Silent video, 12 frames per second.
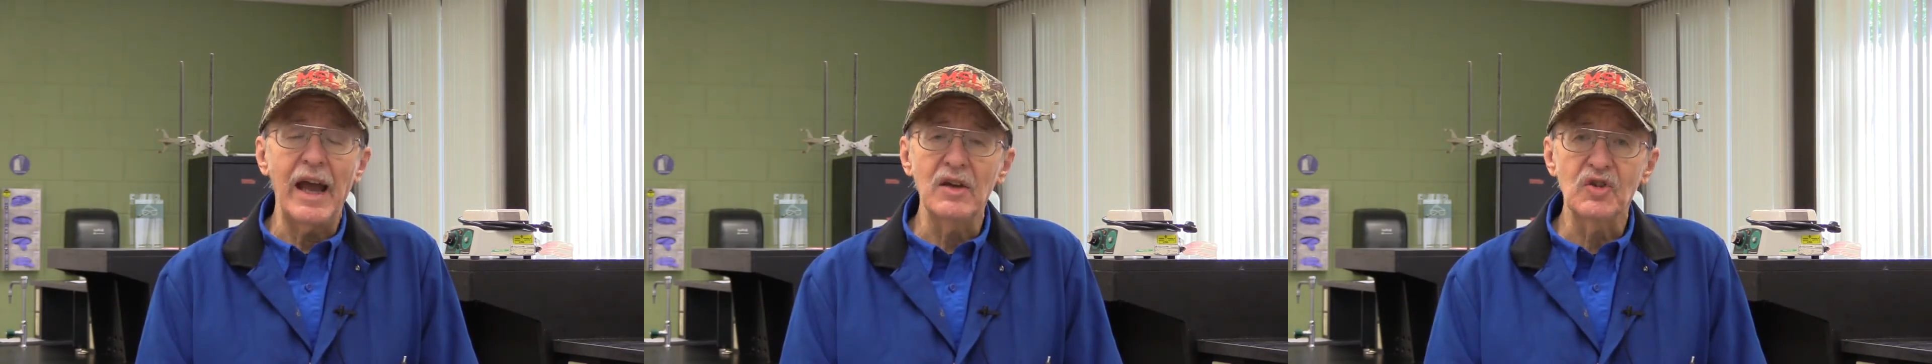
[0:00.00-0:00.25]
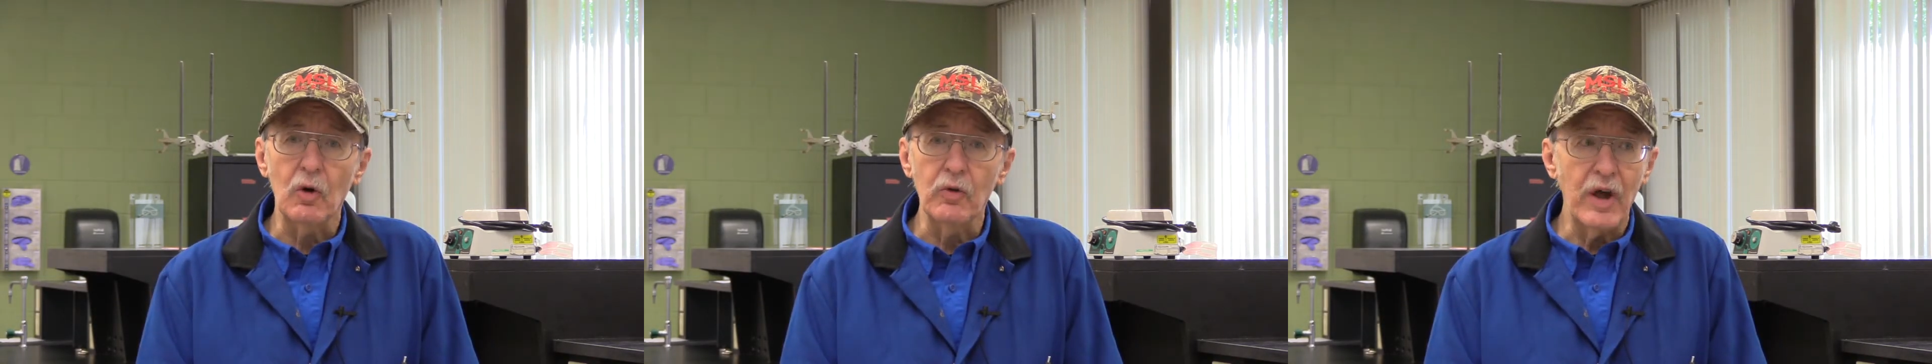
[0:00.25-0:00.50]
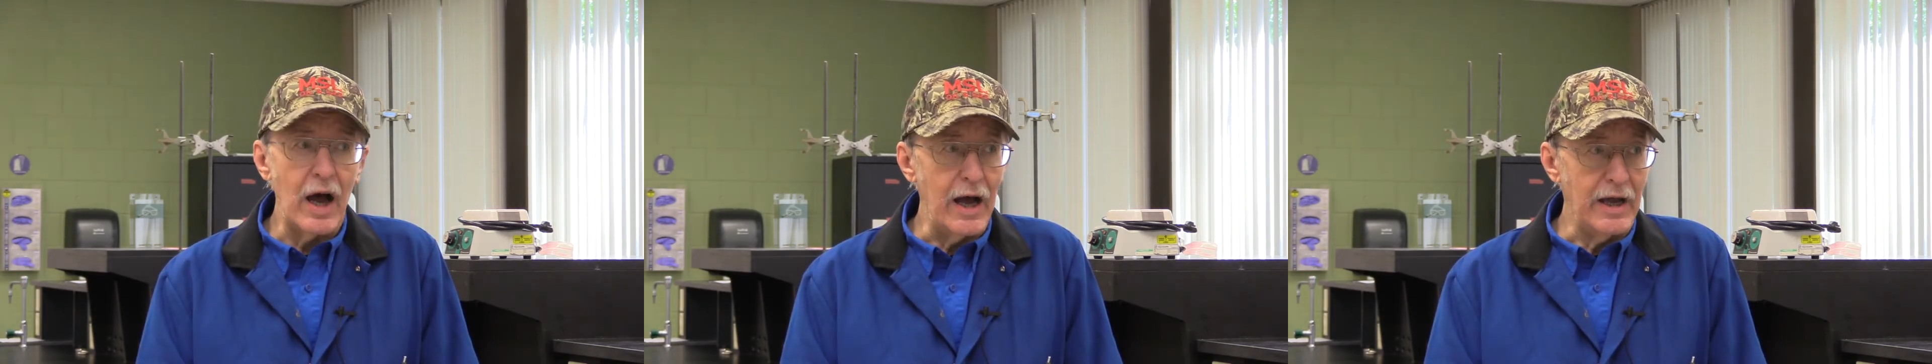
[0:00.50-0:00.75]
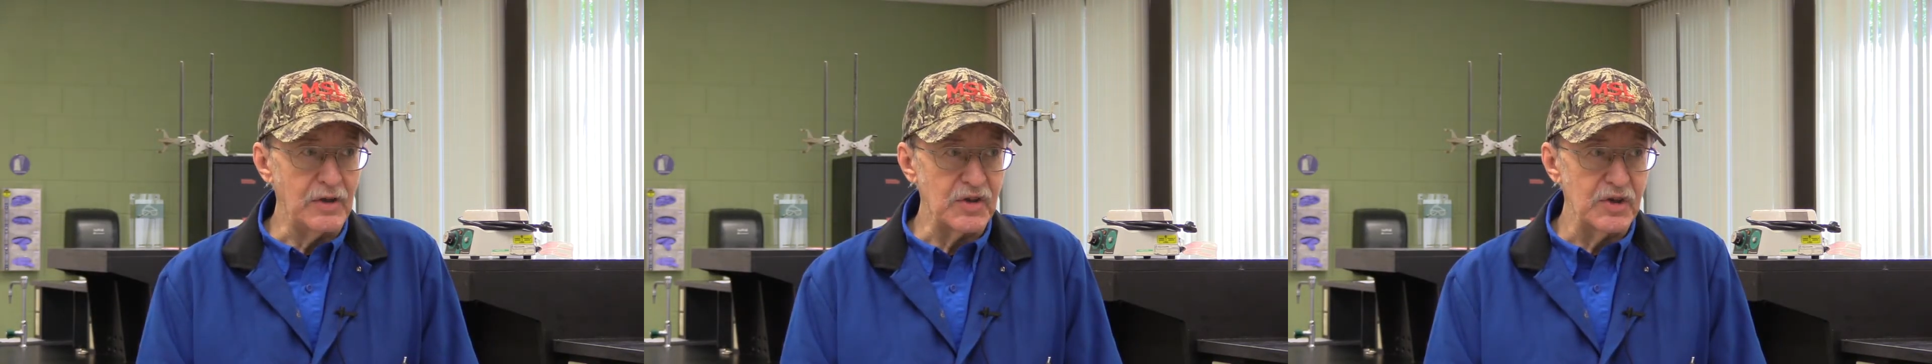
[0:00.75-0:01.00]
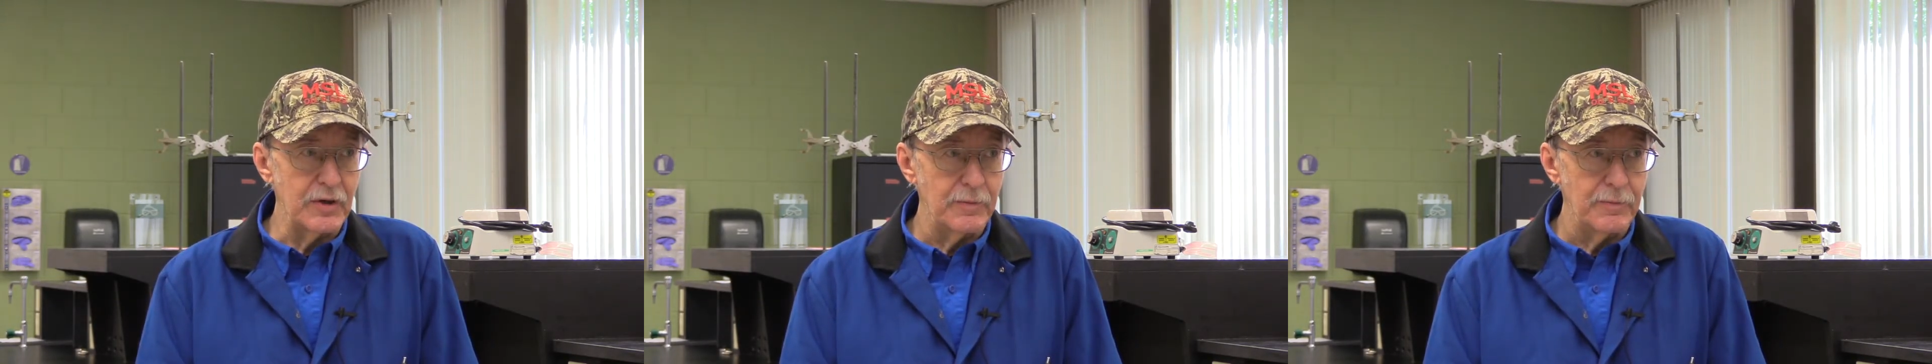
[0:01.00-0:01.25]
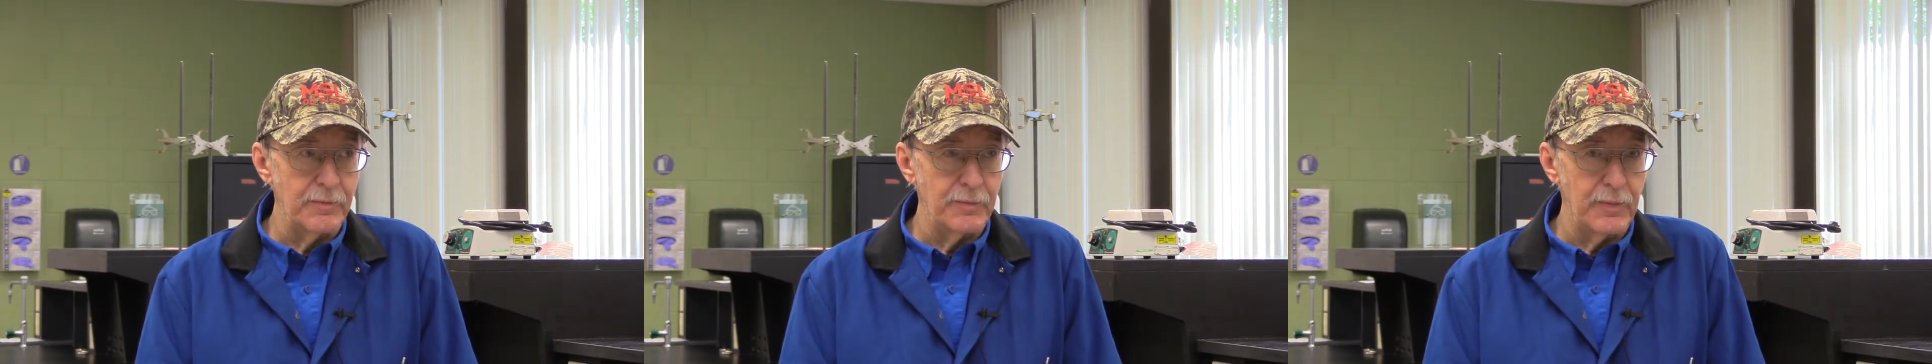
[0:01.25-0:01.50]
azo dyes
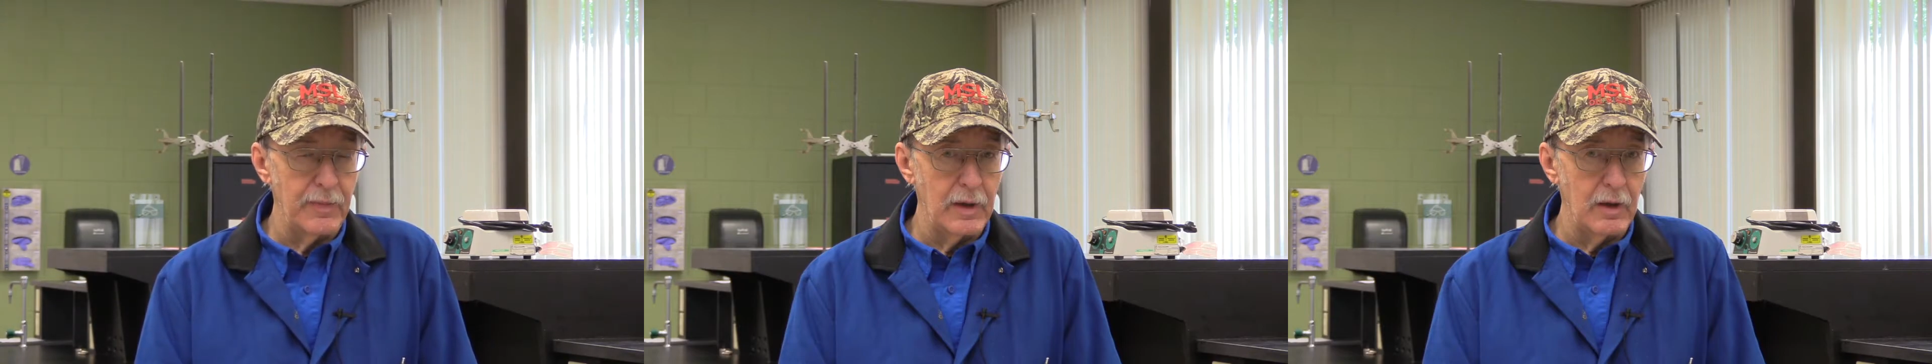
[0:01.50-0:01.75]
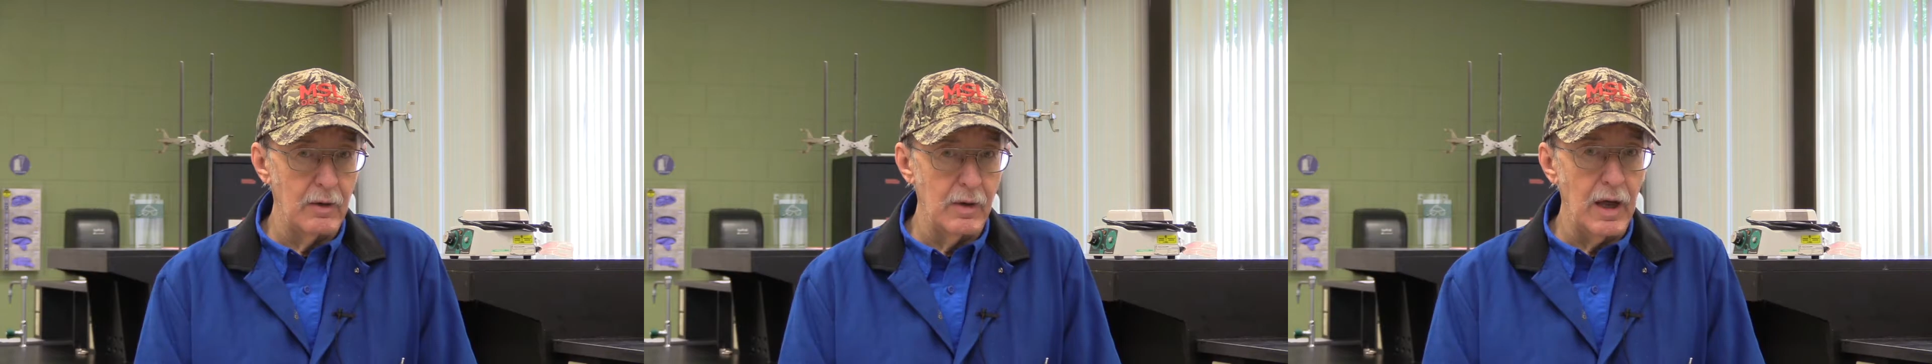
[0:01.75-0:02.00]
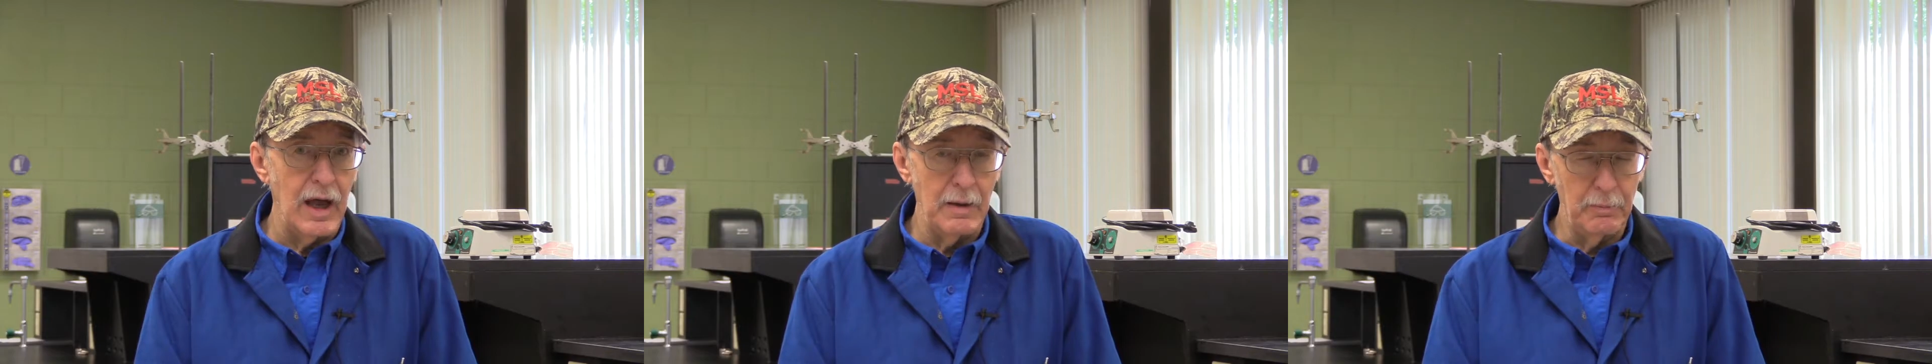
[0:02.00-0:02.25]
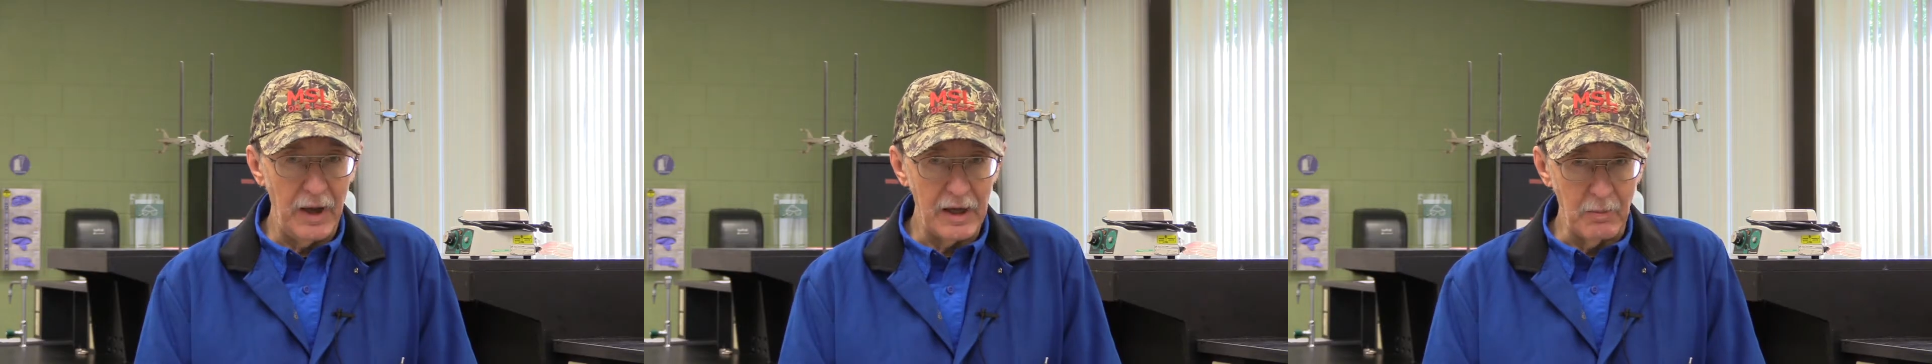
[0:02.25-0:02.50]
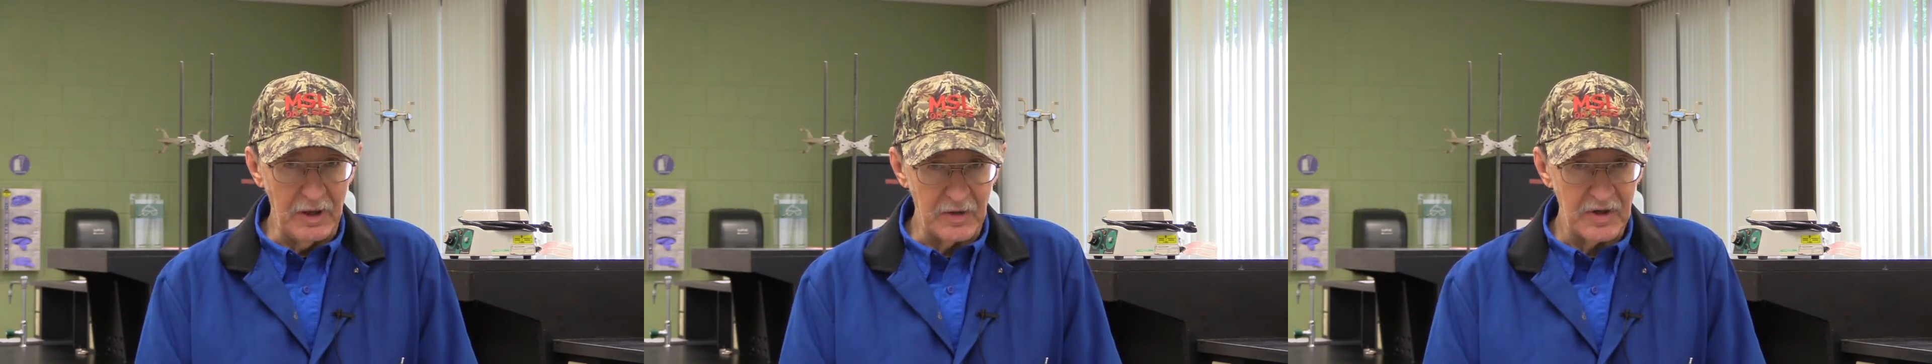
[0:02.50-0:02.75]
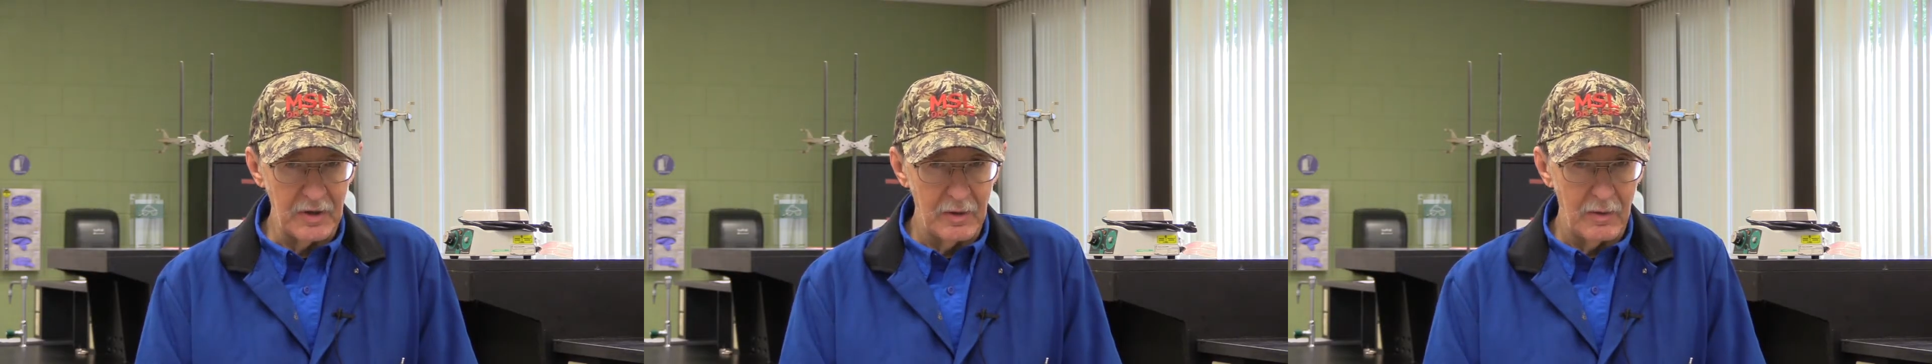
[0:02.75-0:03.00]
and pigments,